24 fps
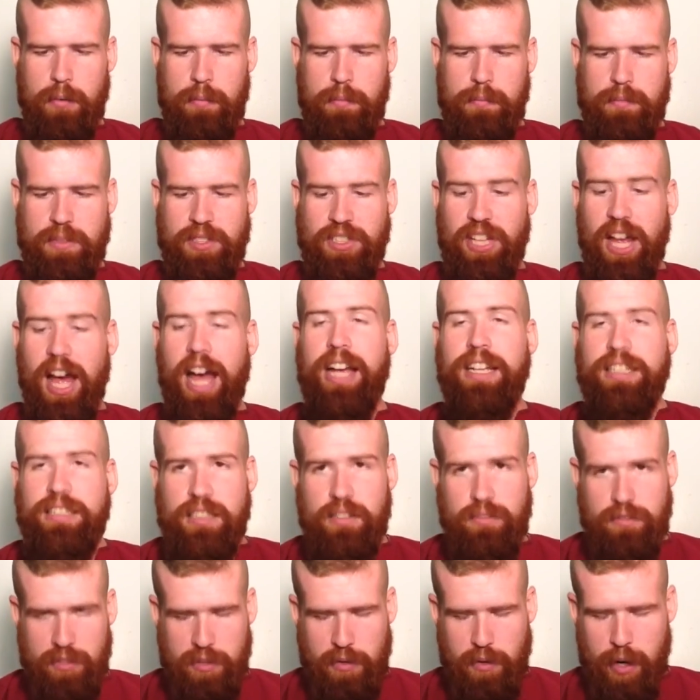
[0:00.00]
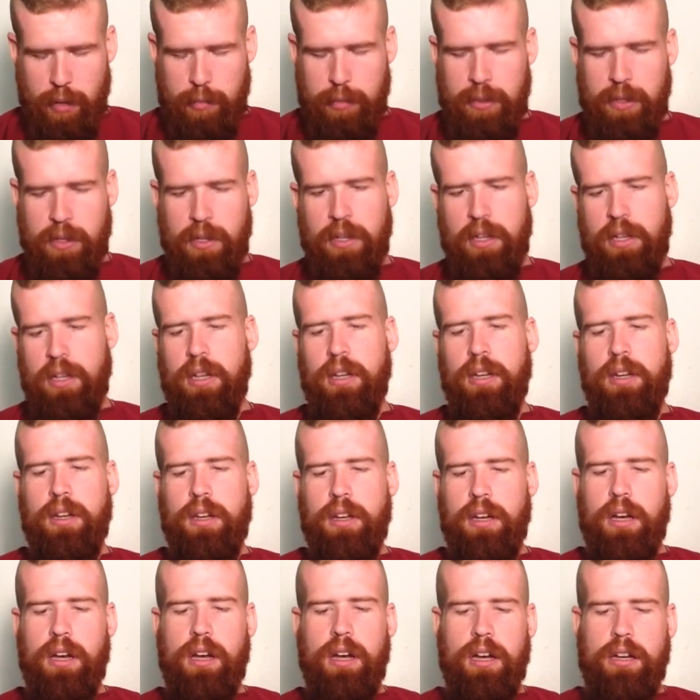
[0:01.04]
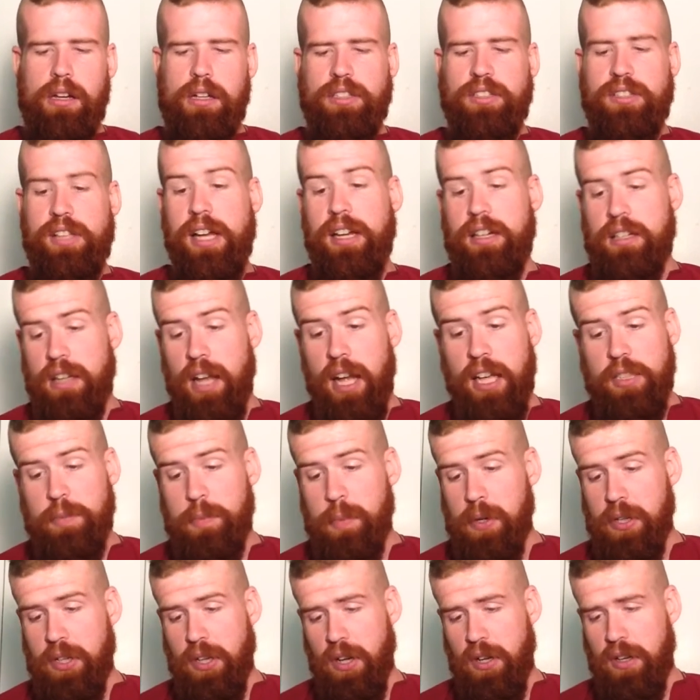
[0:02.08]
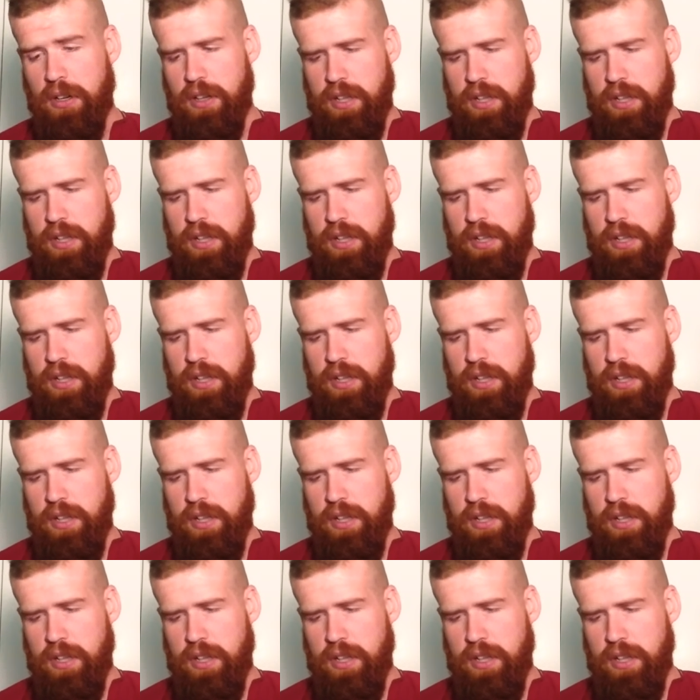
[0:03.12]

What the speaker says: size of the grip, so that's pretty good.